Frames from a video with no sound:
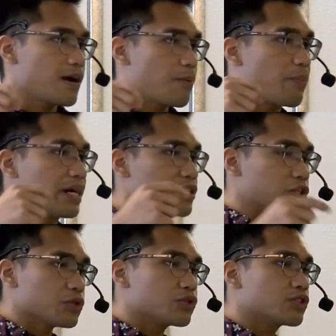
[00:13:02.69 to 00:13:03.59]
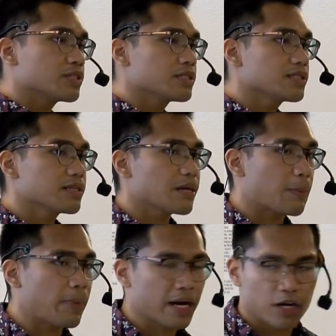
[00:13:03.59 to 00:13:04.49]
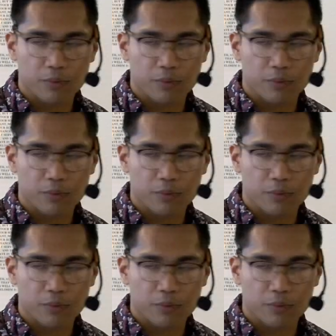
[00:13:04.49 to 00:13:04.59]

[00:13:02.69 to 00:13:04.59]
by children, by our